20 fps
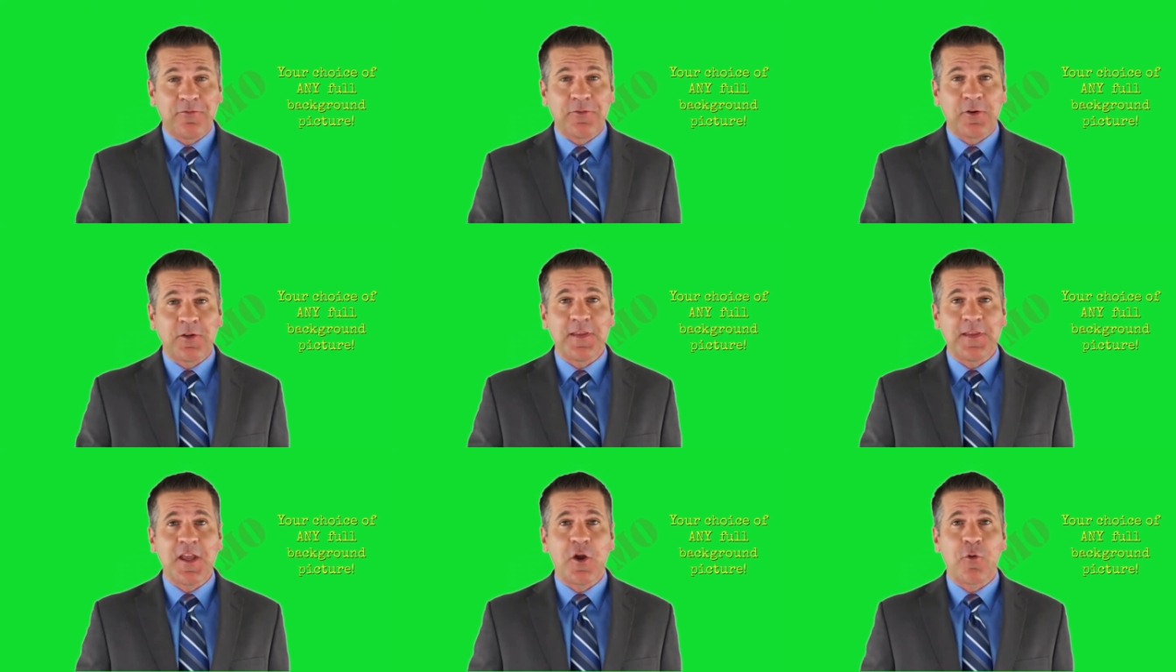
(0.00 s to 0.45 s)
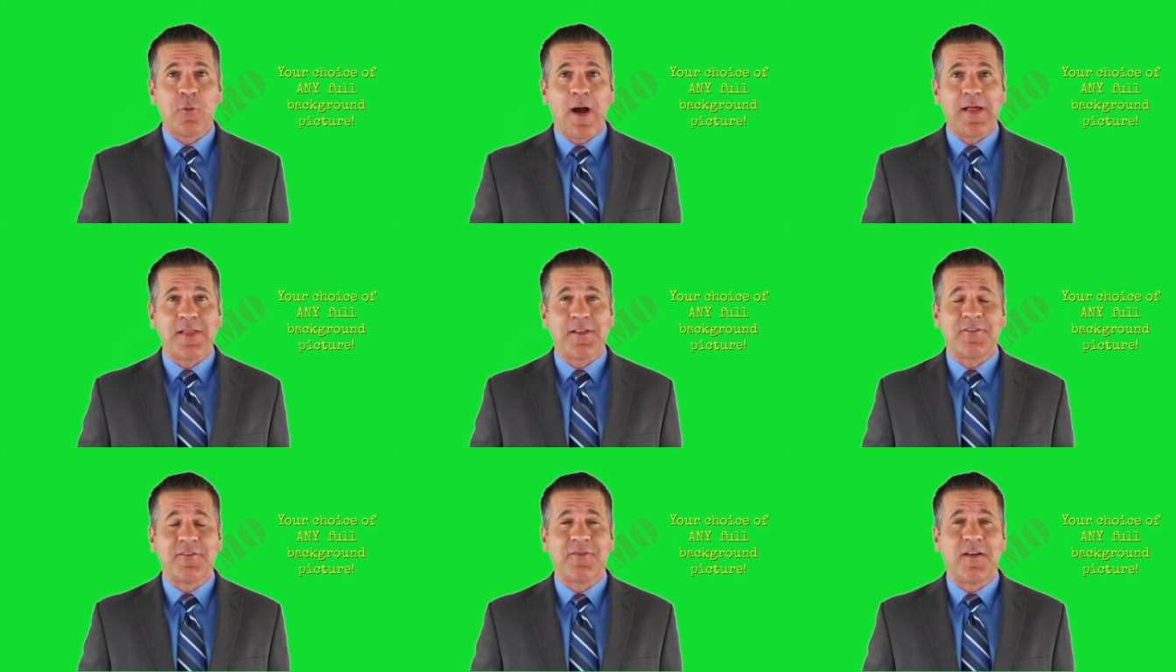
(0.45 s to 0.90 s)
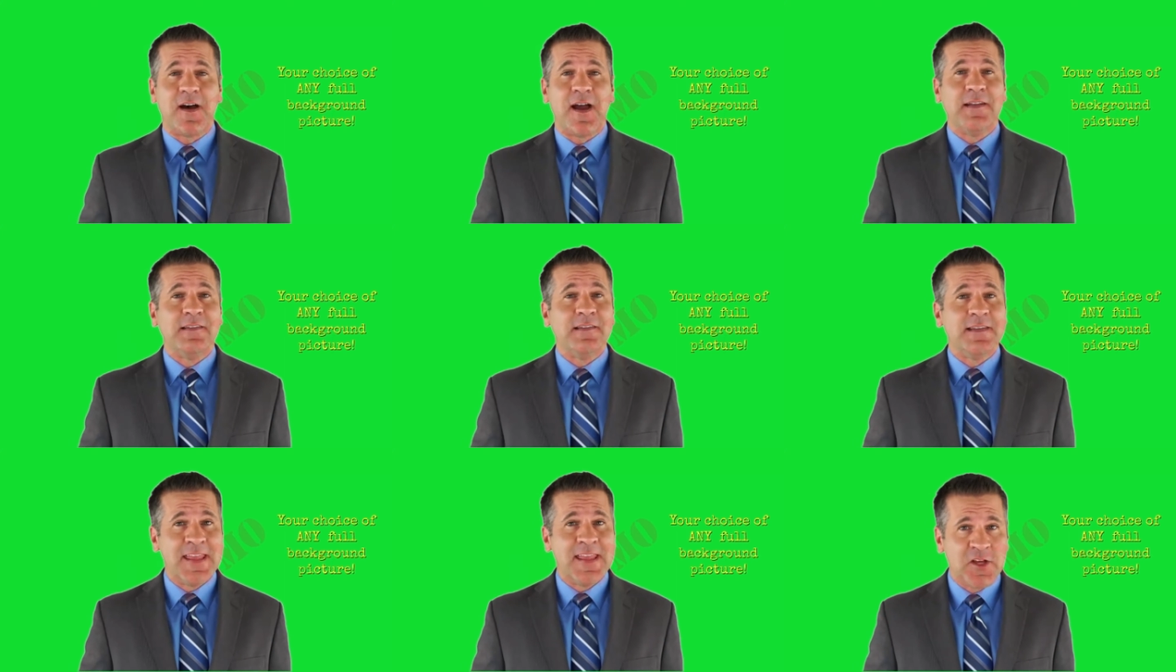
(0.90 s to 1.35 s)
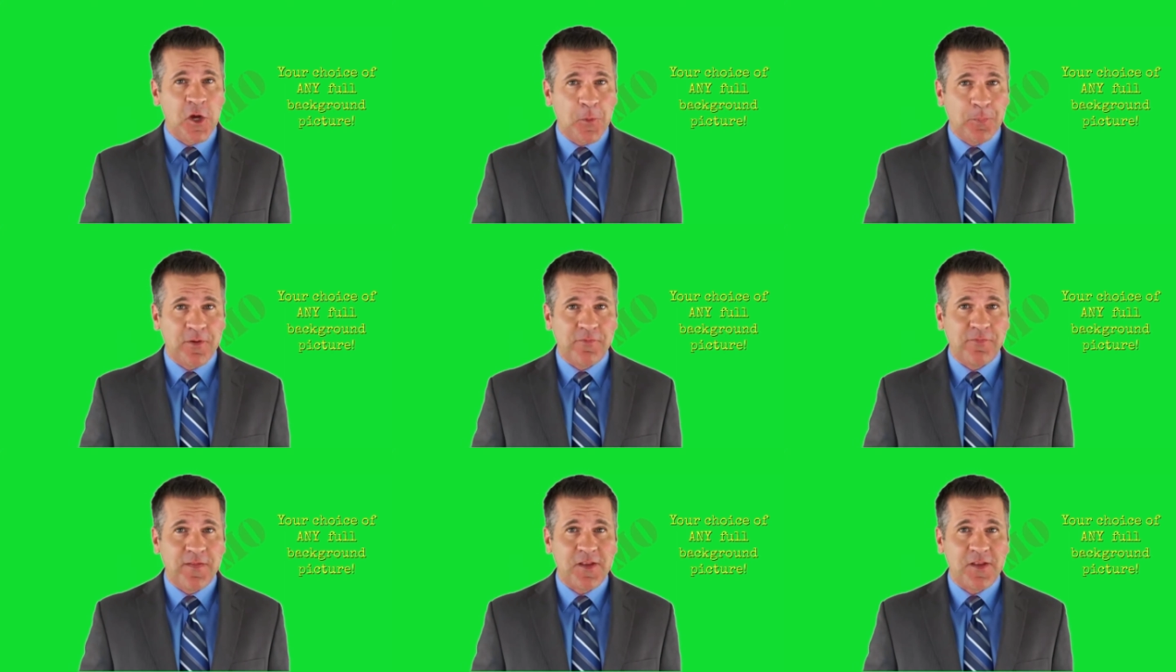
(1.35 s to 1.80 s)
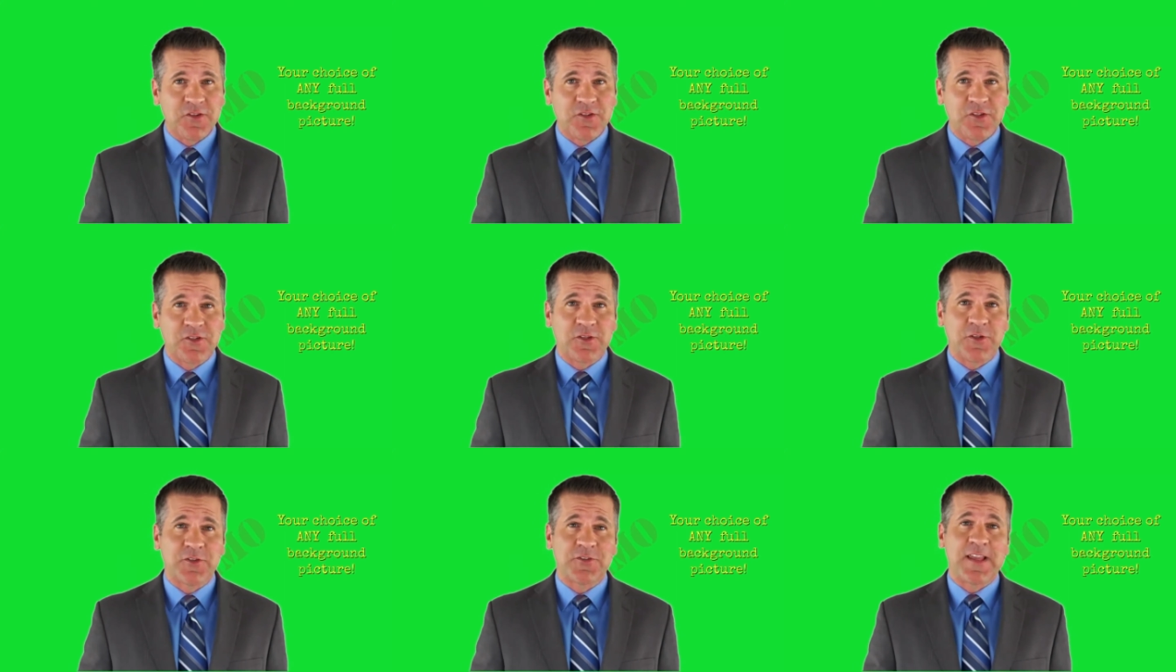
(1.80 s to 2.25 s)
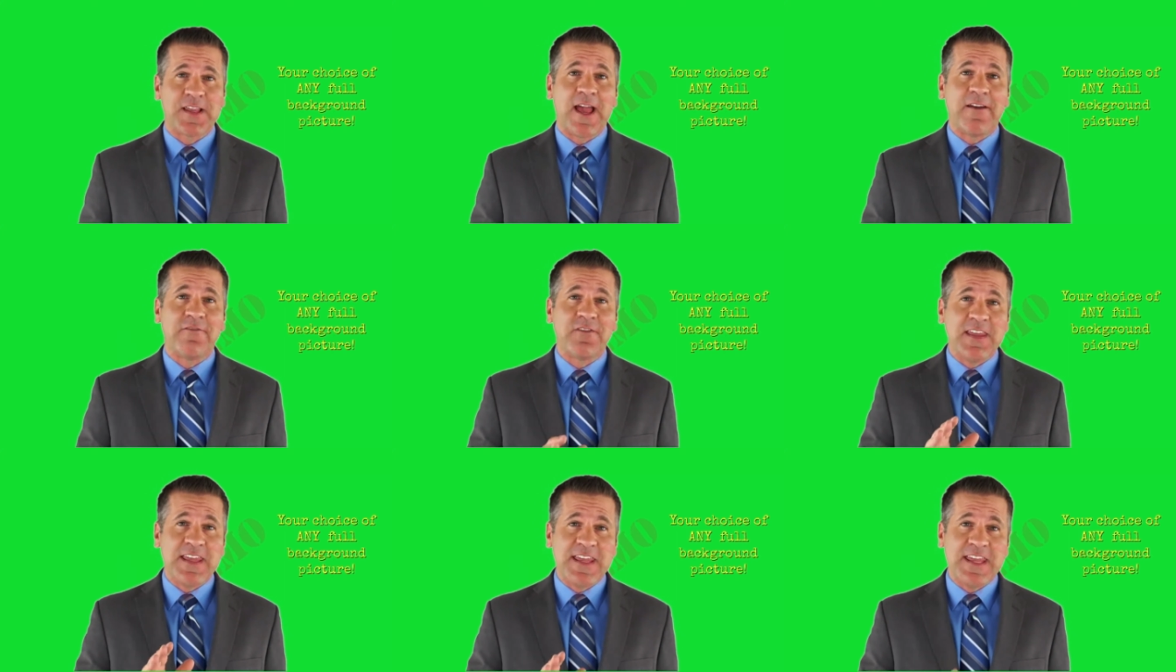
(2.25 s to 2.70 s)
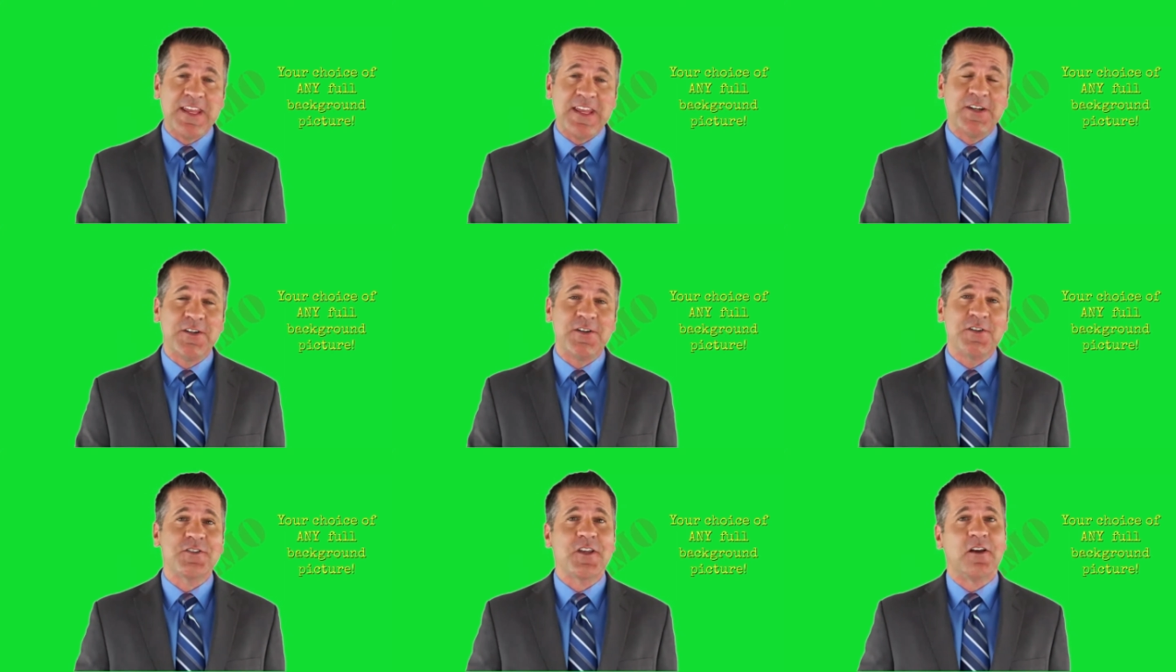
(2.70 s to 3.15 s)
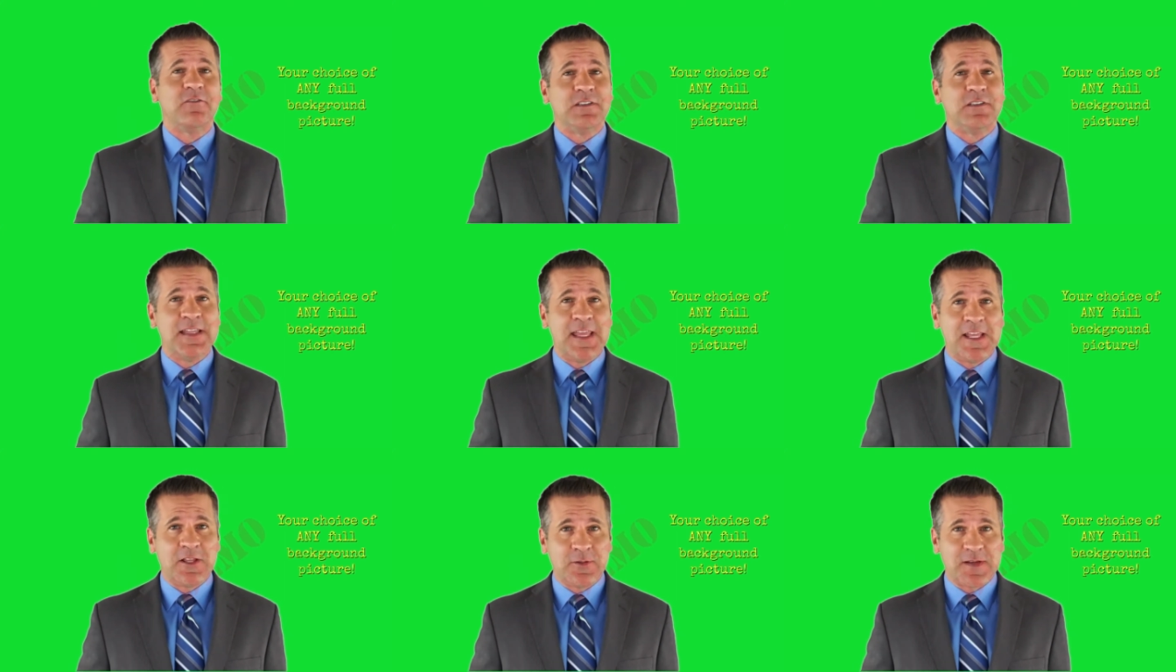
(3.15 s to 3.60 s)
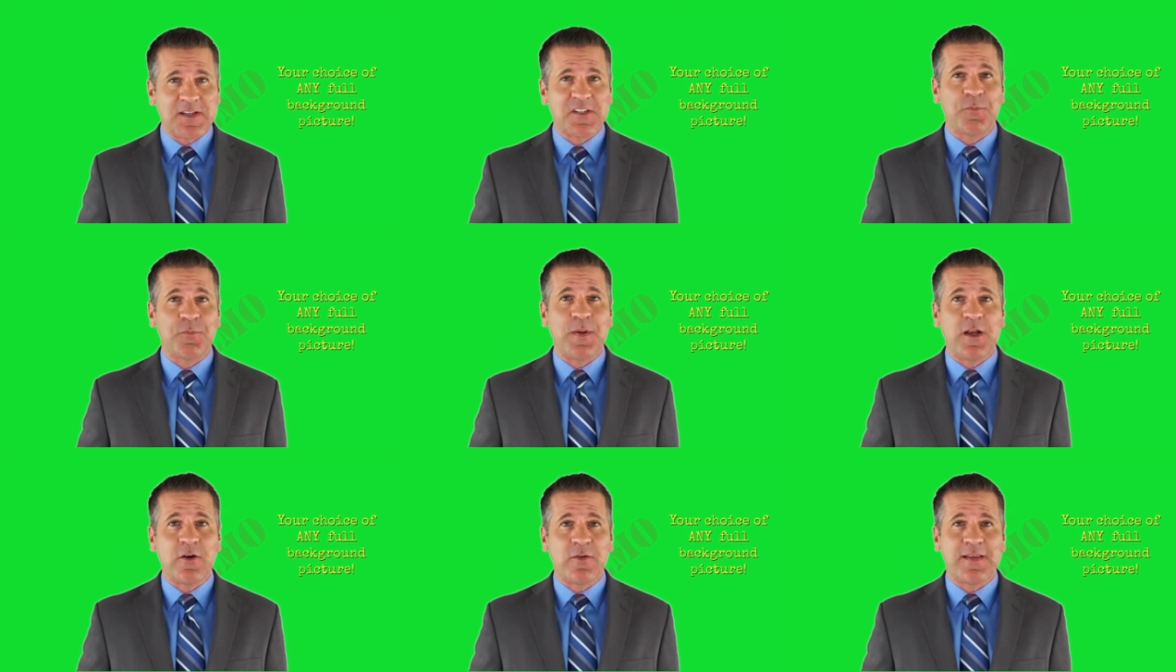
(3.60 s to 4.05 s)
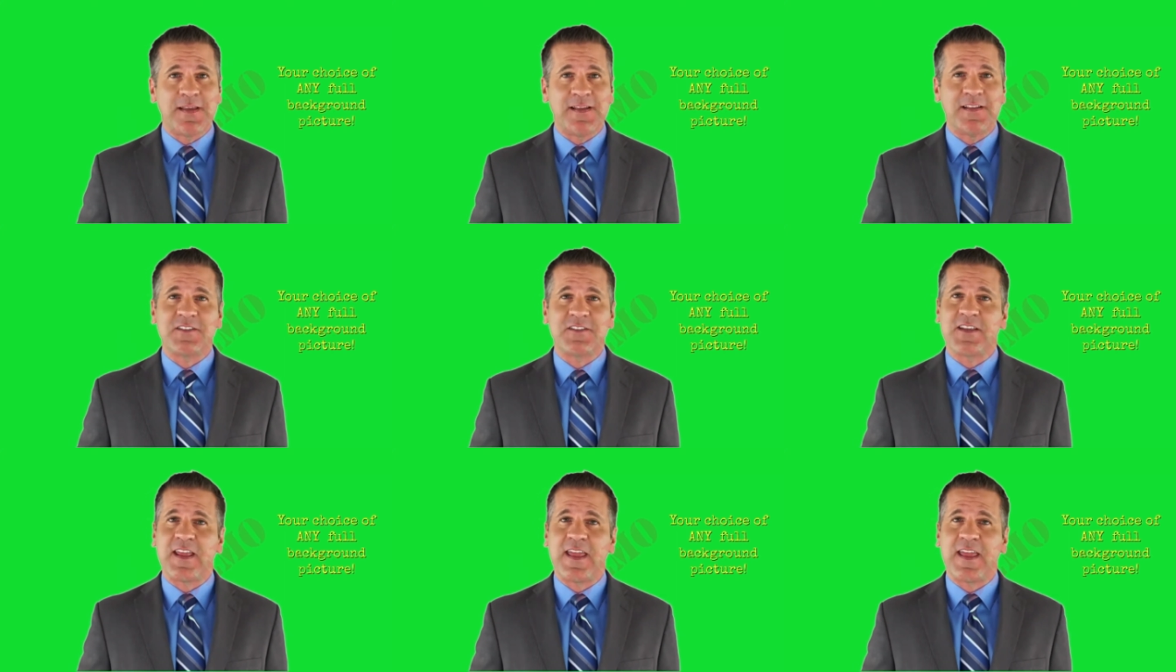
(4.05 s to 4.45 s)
fully qualified legal professionals have years of legal experience